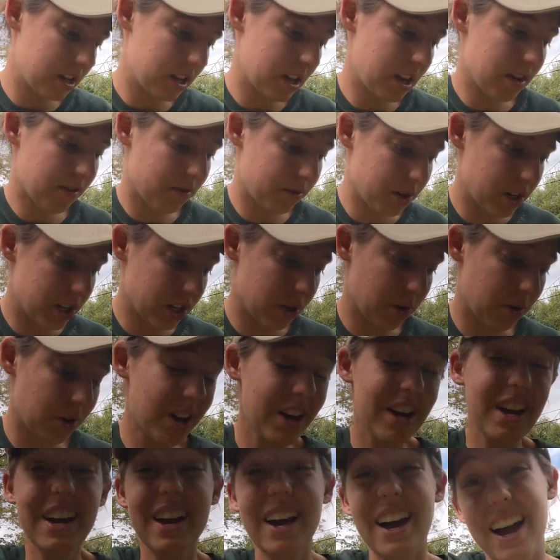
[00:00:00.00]
if we do,
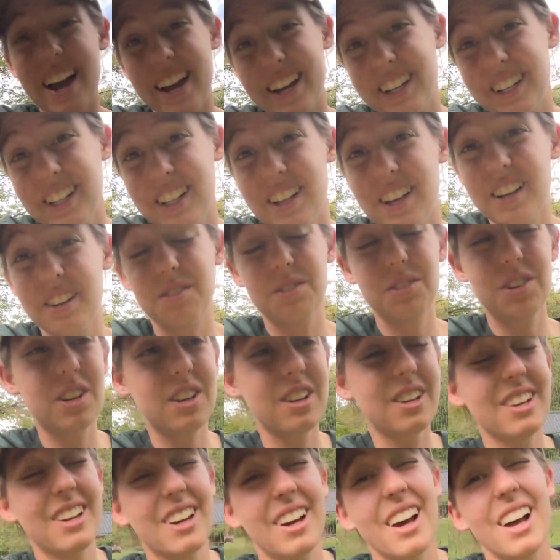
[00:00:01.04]
I got a lot
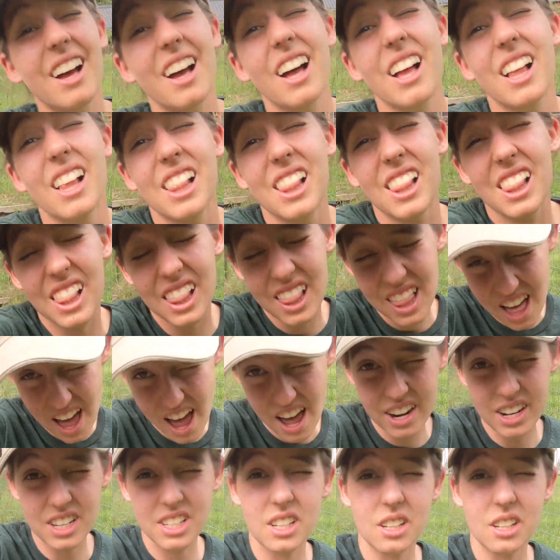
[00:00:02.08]
of